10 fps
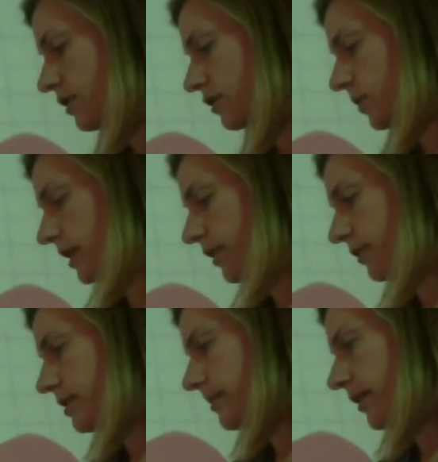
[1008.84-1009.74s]

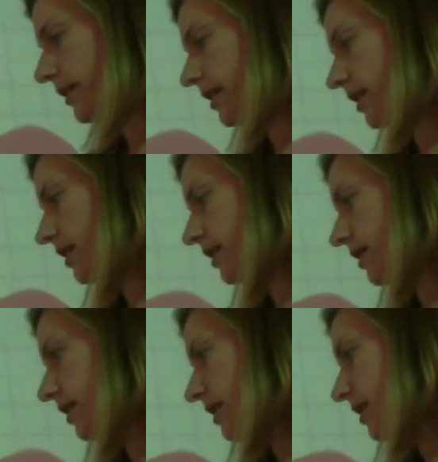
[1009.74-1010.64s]
23 is about
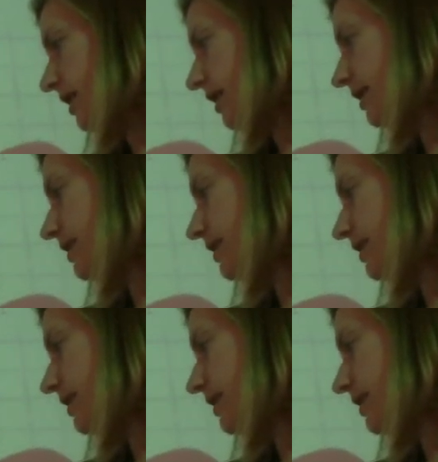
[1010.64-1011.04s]
here. And then